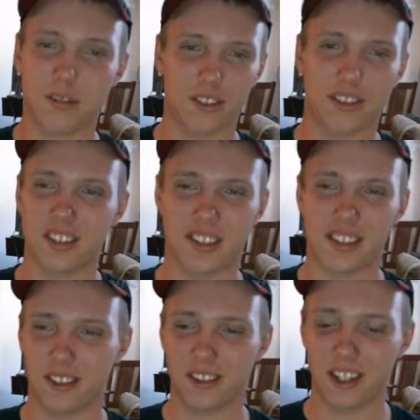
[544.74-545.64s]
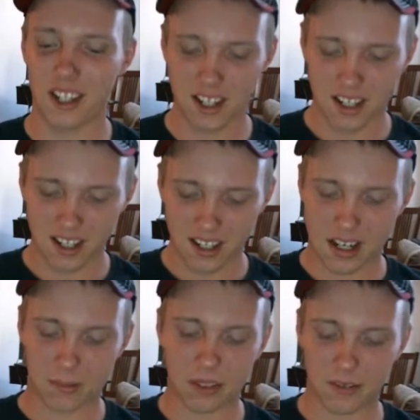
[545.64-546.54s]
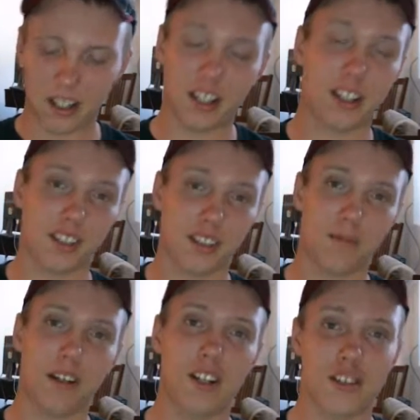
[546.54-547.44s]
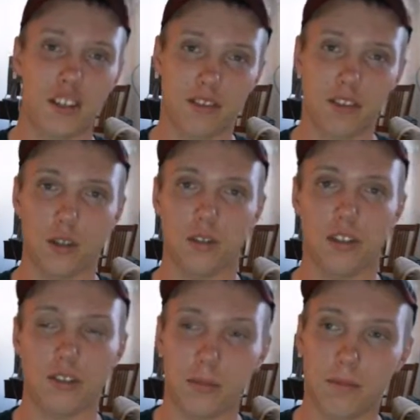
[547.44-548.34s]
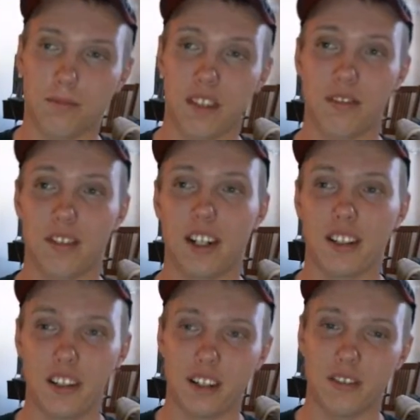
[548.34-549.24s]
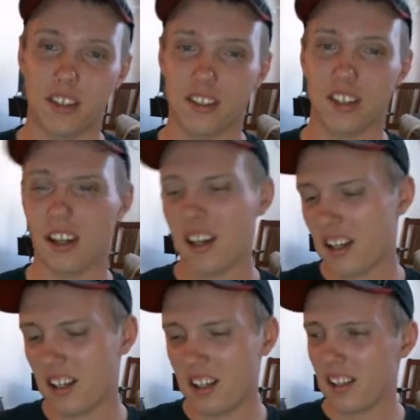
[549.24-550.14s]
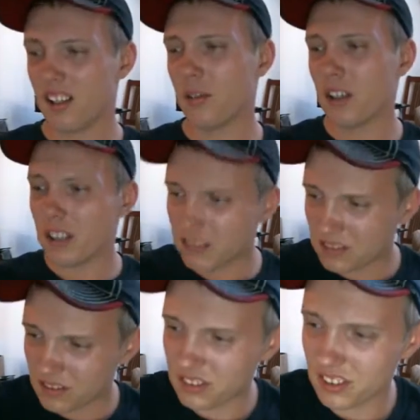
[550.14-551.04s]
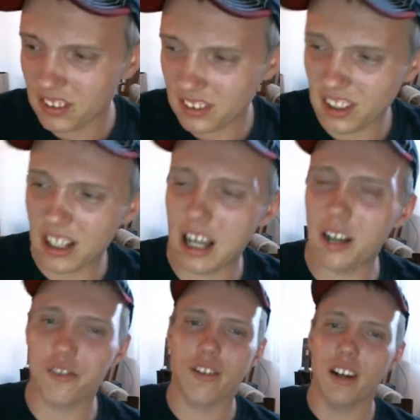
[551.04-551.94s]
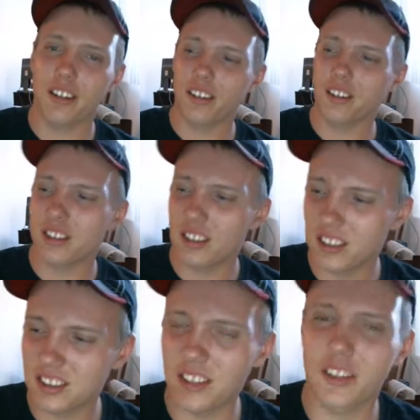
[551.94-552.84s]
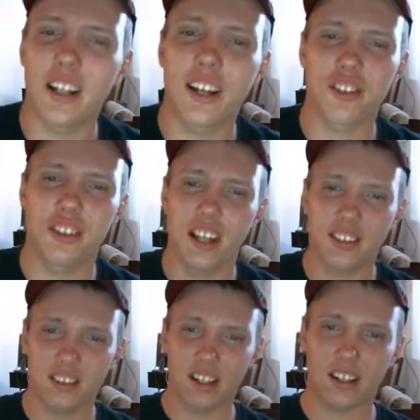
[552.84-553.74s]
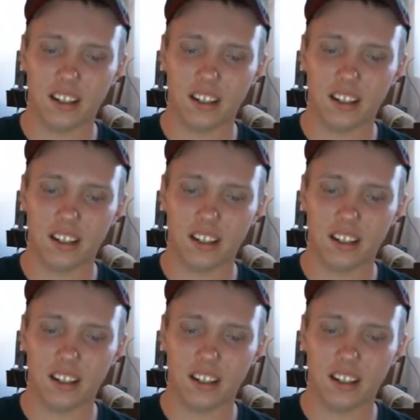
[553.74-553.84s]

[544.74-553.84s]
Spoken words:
We're just sitting down there. I'm getting ready because my shift is over, so I'm getting ready to leave. And he's like, you know what? I'll try this. See what it actually tastes like.